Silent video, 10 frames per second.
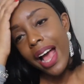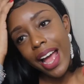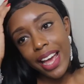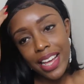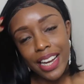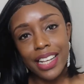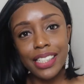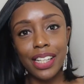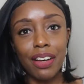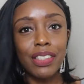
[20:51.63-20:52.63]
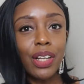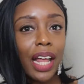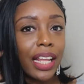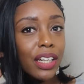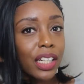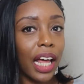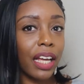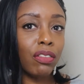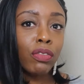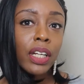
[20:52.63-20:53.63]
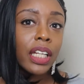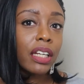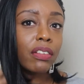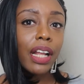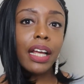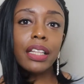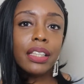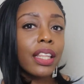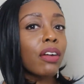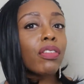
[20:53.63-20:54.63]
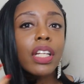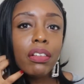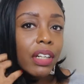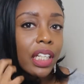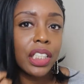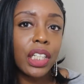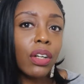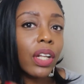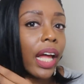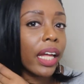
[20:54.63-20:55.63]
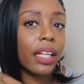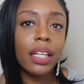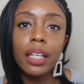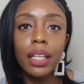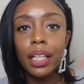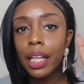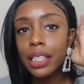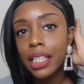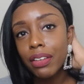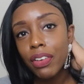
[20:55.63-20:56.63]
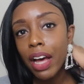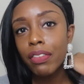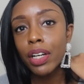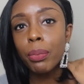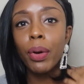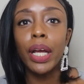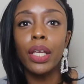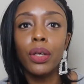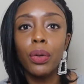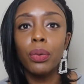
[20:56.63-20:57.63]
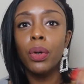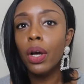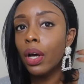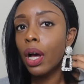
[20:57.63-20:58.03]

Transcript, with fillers: and and stuff so like they're like really like they're really really chill like they take forever to bring you